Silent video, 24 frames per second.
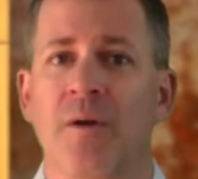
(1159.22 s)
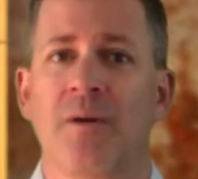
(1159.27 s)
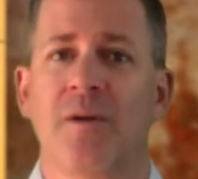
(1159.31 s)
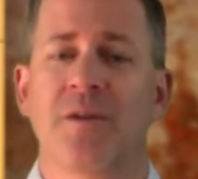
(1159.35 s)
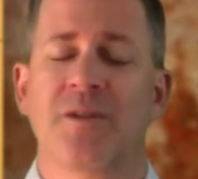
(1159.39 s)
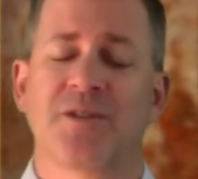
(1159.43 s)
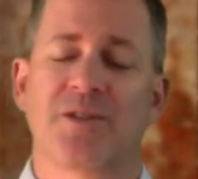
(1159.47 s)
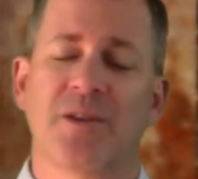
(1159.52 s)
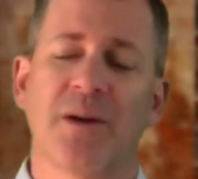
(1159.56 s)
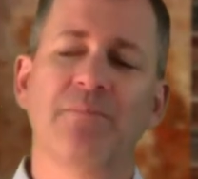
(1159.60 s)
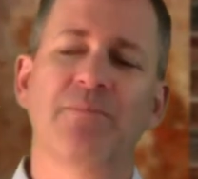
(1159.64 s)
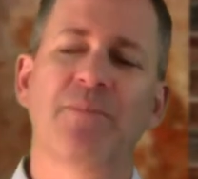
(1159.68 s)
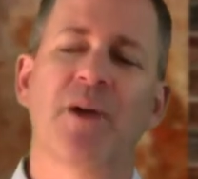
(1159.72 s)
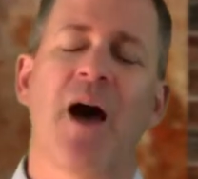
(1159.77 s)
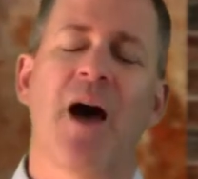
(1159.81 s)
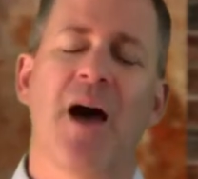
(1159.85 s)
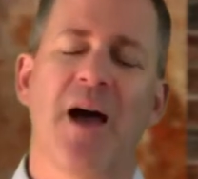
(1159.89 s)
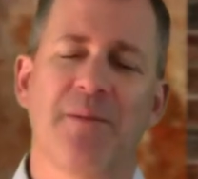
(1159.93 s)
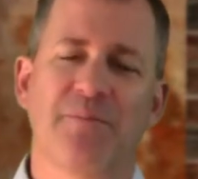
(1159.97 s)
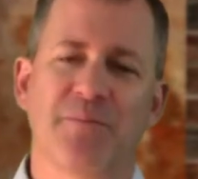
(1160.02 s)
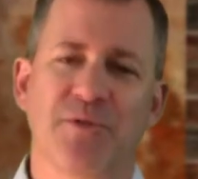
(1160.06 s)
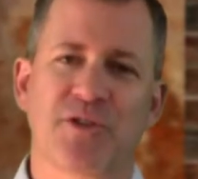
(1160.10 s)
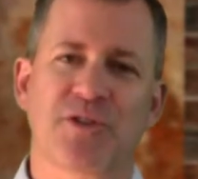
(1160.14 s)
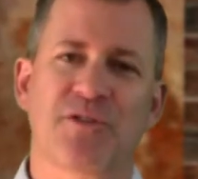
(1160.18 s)
And
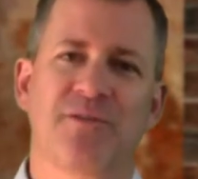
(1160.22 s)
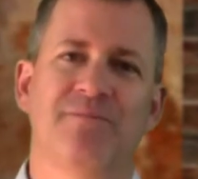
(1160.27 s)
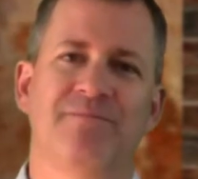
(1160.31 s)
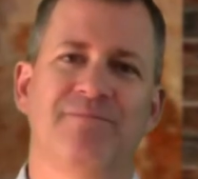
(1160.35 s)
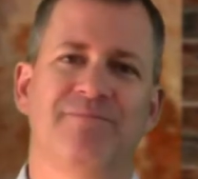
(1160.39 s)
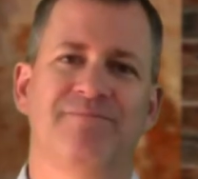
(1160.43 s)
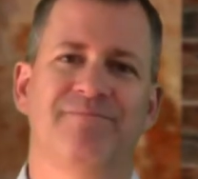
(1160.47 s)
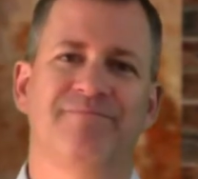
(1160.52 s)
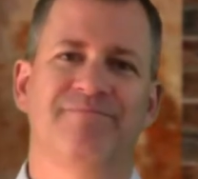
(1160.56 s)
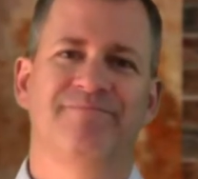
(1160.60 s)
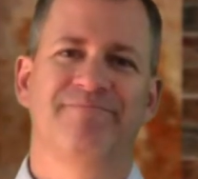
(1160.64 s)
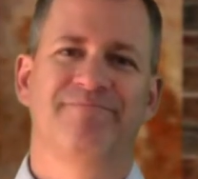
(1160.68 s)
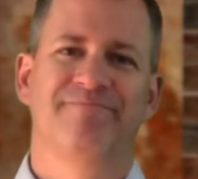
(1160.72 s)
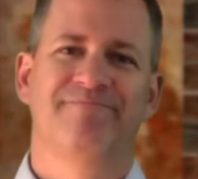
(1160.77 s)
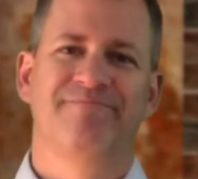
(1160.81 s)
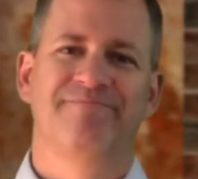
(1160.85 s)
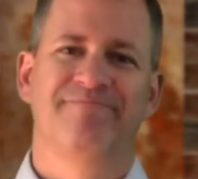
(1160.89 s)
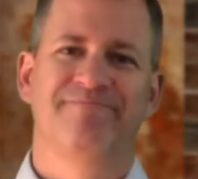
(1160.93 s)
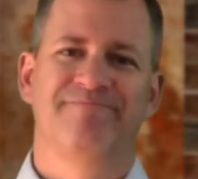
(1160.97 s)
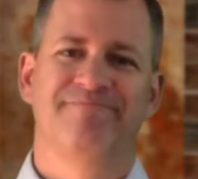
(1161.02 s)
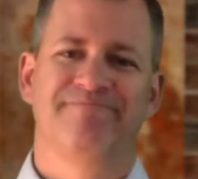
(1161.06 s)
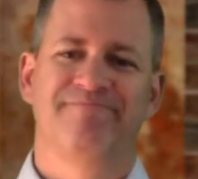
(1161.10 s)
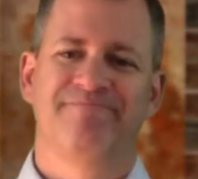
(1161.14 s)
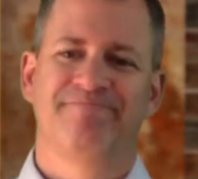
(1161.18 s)
sometimes
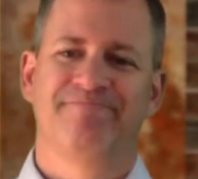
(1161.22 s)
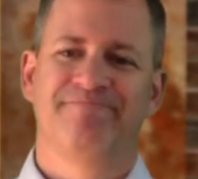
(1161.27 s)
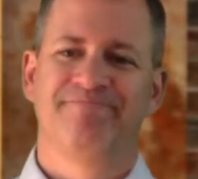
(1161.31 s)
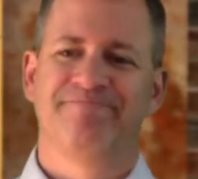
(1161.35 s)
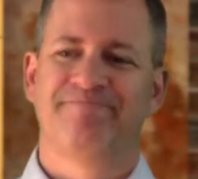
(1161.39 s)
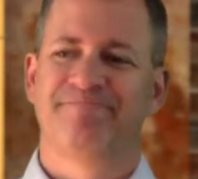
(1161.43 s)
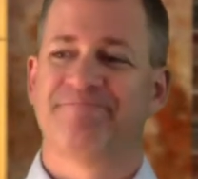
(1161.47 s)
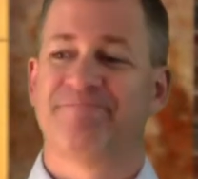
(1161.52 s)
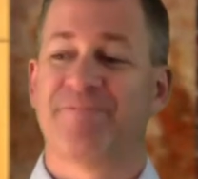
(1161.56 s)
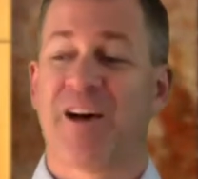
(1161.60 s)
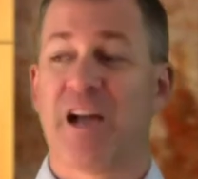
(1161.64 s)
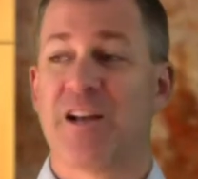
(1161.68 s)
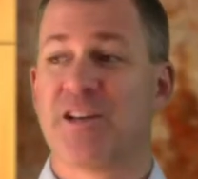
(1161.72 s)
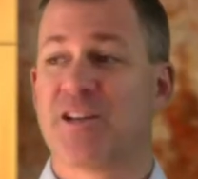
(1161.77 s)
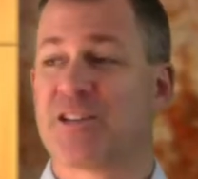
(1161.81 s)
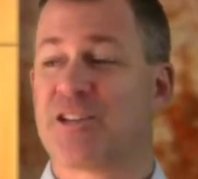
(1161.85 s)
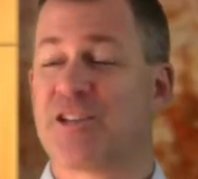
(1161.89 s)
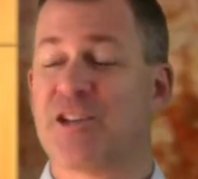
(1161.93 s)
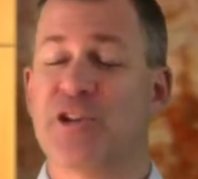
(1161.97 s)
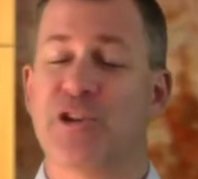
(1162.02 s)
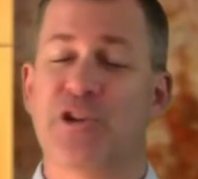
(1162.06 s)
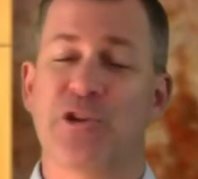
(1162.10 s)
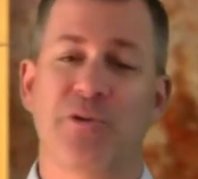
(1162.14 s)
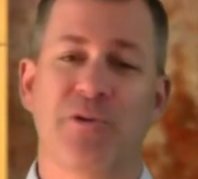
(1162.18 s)
I just
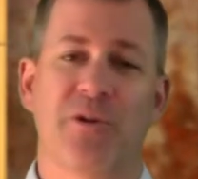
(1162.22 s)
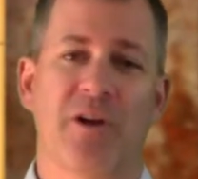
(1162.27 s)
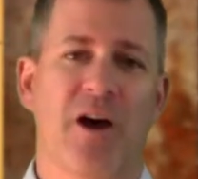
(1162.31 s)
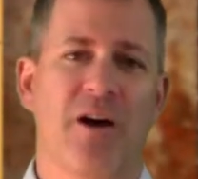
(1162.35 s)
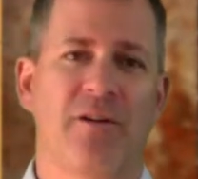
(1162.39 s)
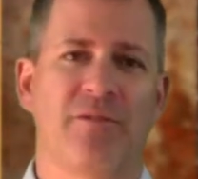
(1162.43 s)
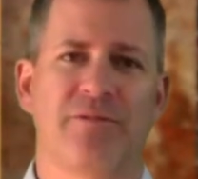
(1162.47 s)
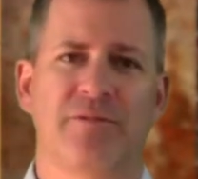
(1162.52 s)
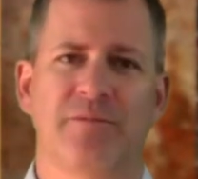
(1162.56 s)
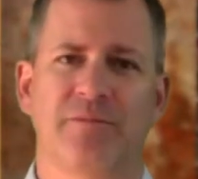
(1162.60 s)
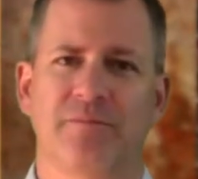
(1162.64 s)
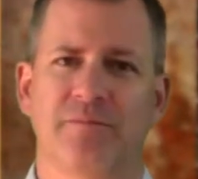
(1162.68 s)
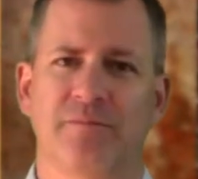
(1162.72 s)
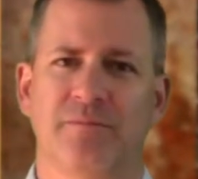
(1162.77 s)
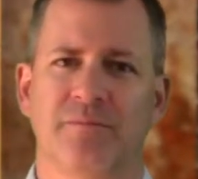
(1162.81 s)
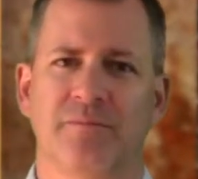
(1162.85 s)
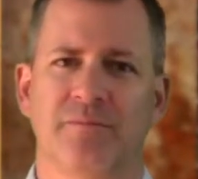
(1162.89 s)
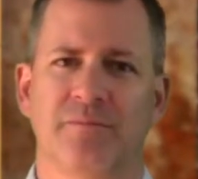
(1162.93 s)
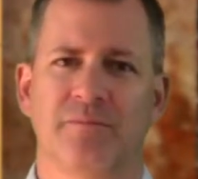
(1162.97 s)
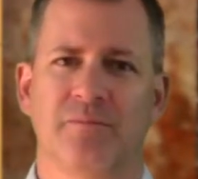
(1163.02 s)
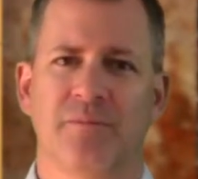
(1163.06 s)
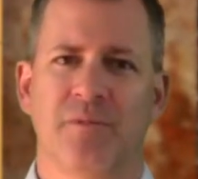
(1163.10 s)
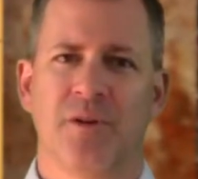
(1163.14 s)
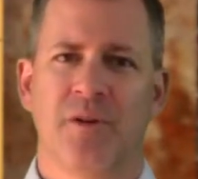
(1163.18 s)
didn't do enough.
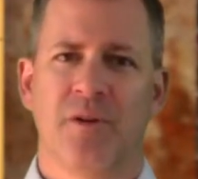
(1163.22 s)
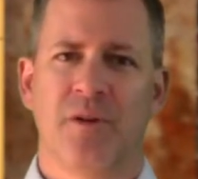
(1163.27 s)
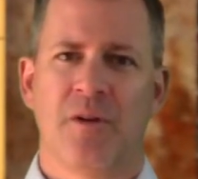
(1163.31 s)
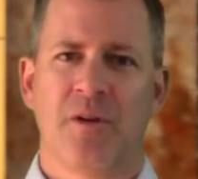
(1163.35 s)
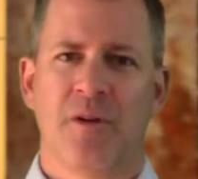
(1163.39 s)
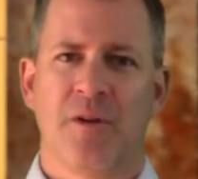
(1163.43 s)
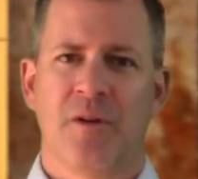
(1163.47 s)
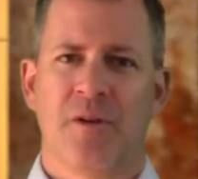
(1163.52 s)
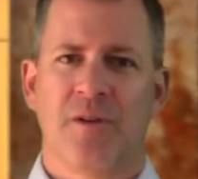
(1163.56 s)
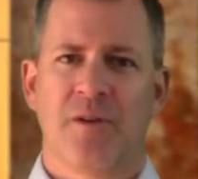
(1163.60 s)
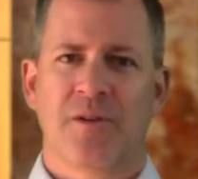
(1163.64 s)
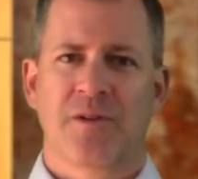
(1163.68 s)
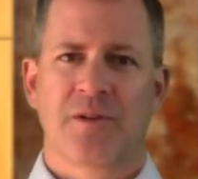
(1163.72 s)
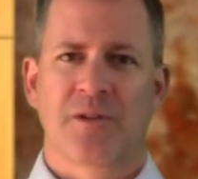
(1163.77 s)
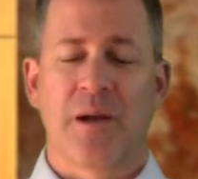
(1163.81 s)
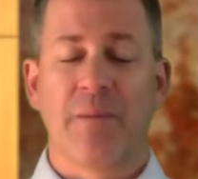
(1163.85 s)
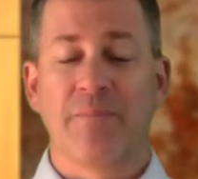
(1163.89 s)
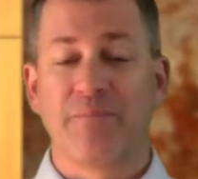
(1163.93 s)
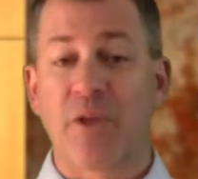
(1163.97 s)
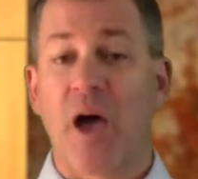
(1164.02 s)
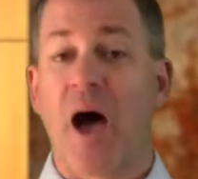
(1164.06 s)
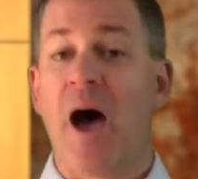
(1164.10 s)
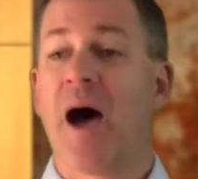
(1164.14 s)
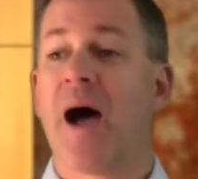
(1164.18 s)

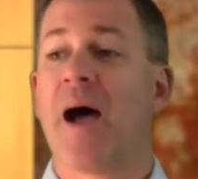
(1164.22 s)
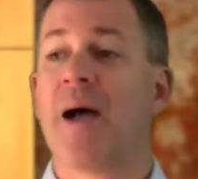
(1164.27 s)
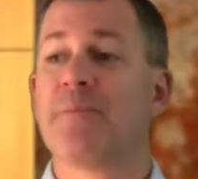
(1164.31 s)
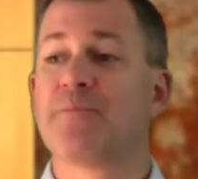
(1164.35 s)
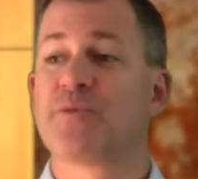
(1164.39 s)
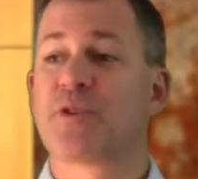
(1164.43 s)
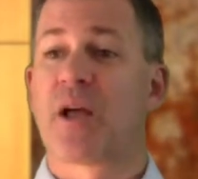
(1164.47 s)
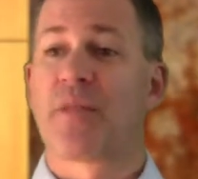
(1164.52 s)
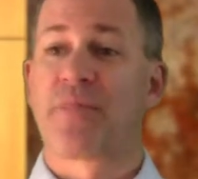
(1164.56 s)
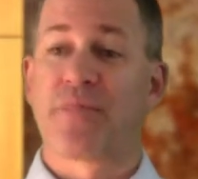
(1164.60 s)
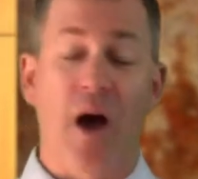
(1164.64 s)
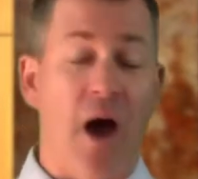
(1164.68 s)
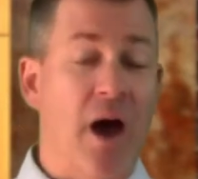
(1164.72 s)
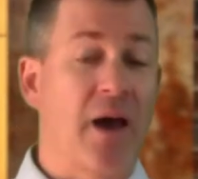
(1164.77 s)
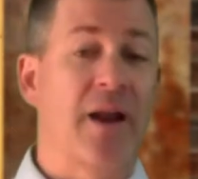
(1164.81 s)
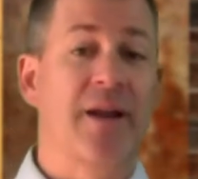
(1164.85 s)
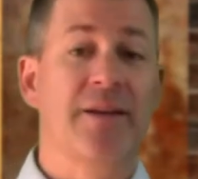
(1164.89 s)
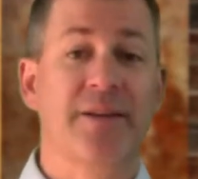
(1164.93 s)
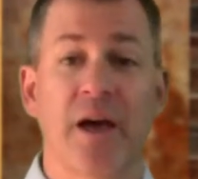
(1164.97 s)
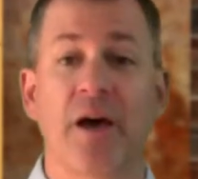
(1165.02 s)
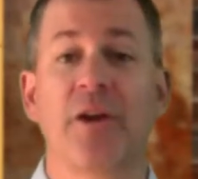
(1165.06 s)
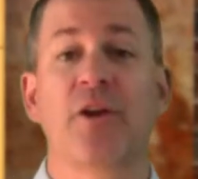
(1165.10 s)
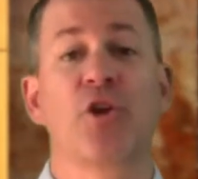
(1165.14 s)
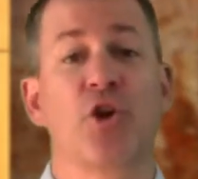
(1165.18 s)
Sometimes I thought
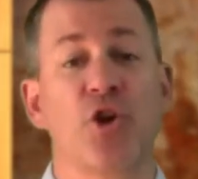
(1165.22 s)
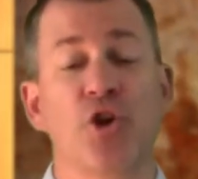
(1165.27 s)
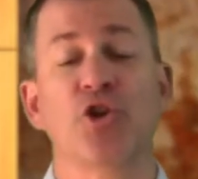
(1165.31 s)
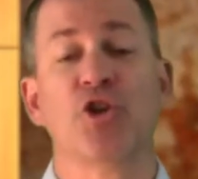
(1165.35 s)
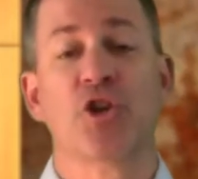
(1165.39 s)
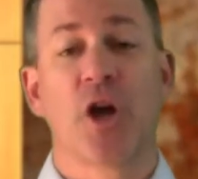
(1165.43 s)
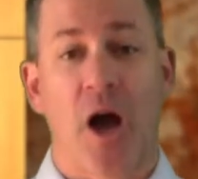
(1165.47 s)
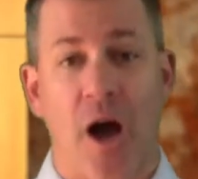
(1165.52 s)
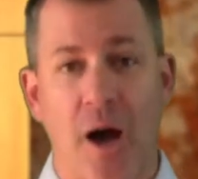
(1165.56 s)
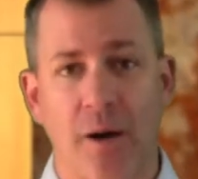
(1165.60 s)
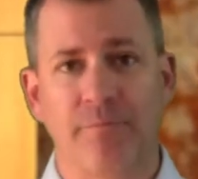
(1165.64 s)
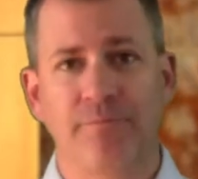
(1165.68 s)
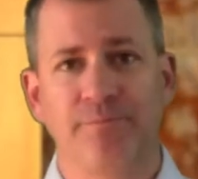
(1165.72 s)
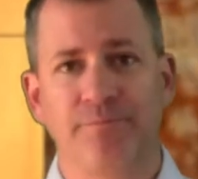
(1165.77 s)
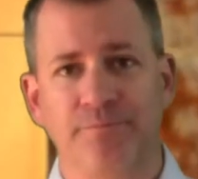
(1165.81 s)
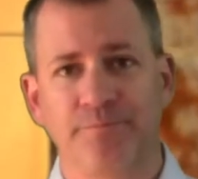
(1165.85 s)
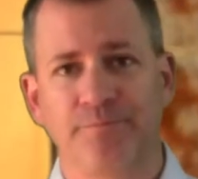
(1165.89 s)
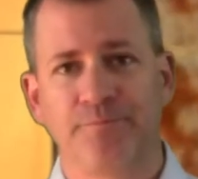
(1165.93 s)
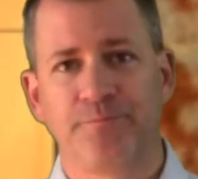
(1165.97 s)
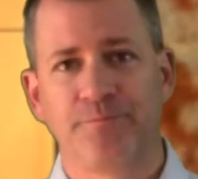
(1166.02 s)
I'd done a good job.